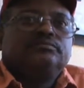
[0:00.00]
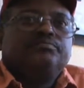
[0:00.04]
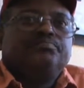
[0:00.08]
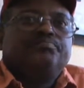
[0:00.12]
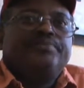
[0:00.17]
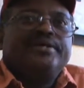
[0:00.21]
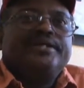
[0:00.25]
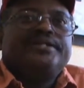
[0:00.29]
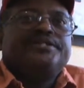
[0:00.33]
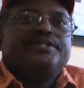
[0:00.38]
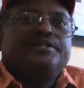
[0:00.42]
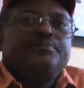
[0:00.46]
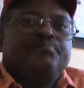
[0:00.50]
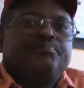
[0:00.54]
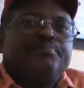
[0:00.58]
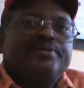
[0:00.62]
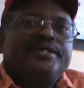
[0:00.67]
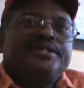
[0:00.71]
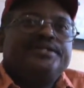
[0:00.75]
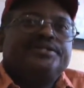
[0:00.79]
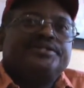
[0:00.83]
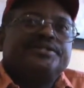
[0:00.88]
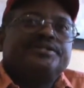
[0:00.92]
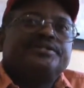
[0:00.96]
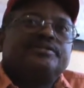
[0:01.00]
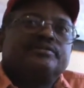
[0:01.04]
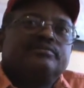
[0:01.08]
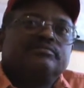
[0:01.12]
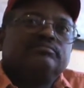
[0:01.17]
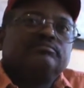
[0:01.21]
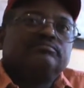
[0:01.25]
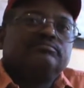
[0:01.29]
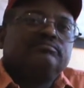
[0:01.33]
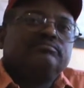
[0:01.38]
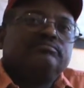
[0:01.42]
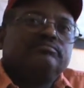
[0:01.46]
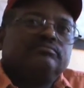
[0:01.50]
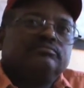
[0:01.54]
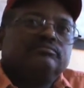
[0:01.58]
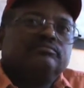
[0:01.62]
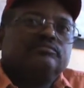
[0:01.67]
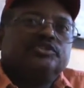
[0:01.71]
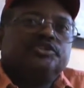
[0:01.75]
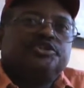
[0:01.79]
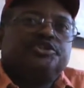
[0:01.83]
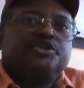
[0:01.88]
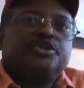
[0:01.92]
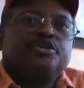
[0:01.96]
Bits and pieces,
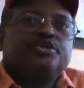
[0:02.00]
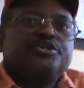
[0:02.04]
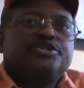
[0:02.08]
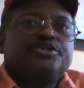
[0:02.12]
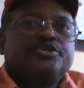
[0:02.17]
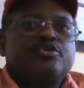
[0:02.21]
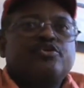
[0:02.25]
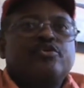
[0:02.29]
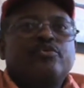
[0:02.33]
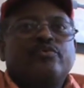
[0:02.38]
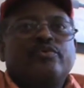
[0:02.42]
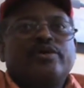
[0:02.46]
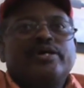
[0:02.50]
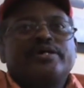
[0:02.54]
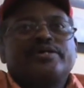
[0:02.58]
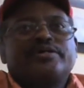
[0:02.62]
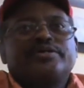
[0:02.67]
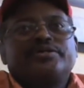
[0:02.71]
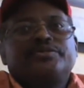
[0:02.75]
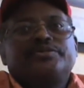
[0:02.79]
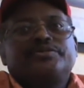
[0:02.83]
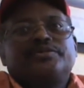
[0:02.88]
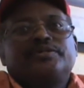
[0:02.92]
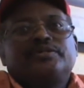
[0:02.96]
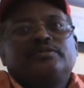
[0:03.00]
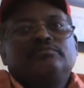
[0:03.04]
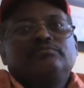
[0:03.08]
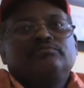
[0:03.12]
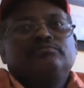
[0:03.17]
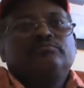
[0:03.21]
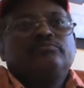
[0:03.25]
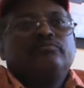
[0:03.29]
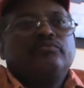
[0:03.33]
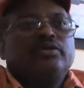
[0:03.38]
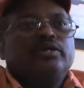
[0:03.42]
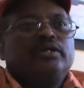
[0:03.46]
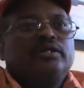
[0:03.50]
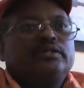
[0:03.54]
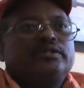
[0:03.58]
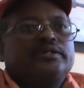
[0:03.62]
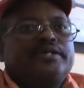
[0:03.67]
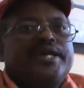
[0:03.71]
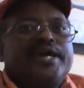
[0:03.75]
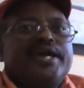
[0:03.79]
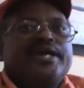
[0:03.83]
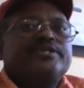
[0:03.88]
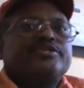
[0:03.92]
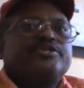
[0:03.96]
surgical records,
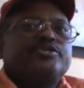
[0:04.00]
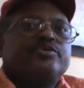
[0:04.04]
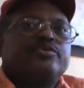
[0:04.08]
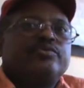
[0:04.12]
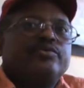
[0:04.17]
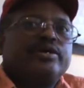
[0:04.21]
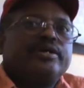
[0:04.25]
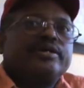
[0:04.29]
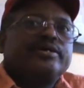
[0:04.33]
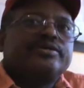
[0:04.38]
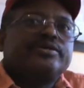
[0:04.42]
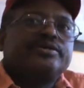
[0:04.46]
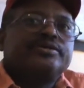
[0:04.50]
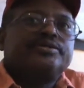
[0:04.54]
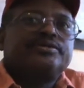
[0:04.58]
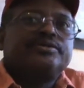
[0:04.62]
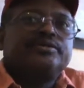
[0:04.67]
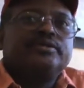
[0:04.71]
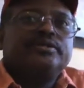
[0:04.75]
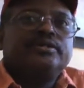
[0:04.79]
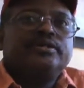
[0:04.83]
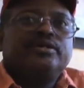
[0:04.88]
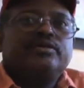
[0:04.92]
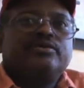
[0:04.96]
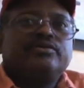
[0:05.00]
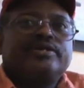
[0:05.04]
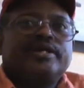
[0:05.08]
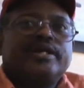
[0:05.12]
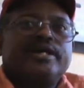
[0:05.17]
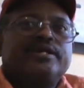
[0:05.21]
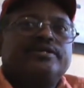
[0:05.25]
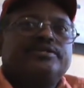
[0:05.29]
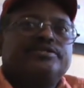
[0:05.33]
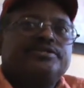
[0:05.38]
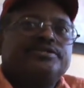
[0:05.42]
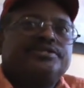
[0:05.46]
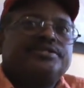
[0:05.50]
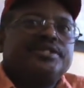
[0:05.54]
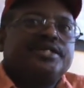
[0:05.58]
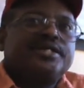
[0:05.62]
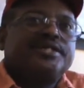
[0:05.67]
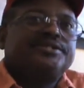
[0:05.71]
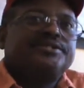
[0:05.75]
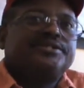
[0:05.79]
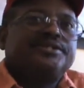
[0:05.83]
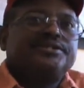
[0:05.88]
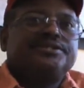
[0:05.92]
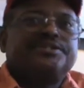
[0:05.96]
cancer records, cancer
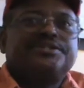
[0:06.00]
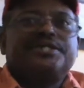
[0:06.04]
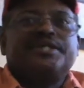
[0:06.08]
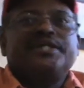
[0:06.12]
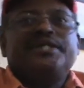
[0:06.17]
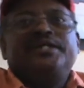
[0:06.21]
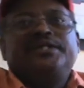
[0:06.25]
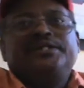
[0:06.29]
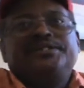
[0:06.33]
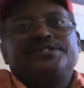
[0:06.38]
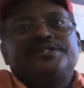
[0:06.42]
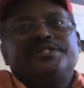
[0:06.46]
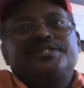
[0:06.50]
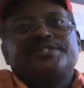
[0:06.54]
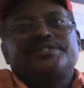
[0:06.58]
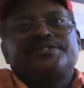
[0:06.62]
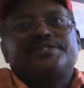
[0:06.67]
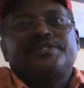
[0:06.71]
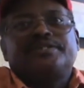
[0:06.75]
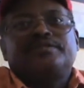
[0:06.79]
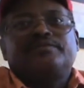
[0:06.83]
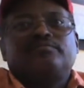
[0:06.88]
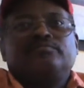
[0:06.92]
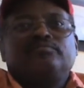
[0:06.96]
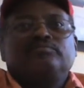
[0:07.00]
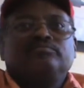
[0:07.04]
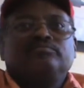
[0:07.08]
testing, skin testing,